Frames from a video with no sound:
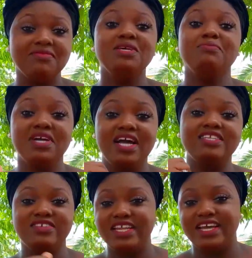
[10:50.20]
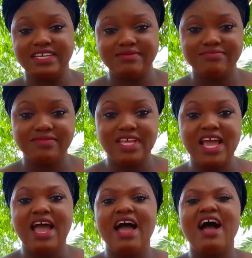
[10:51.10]
it began to die.
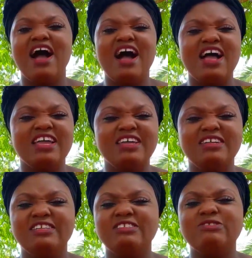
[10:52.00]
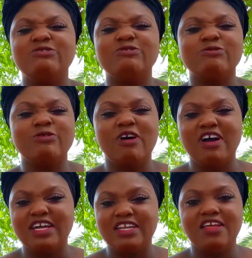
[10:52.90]
I
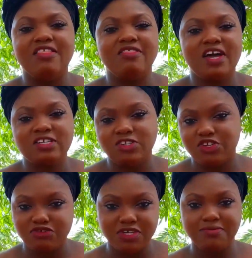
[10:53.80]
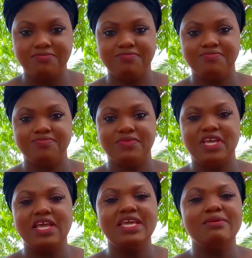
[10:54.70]
destroyed that tree.
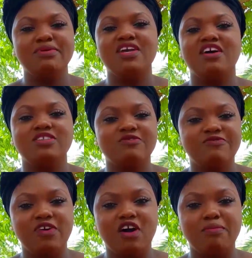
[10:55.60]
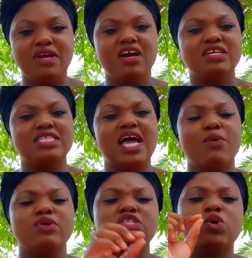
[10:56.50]
It began to fall because
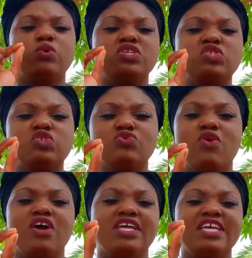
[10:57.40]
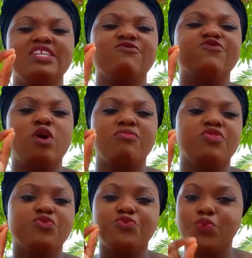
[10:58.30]
I was now destroying it from
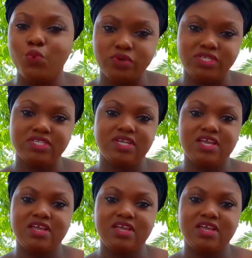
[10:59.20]
the root.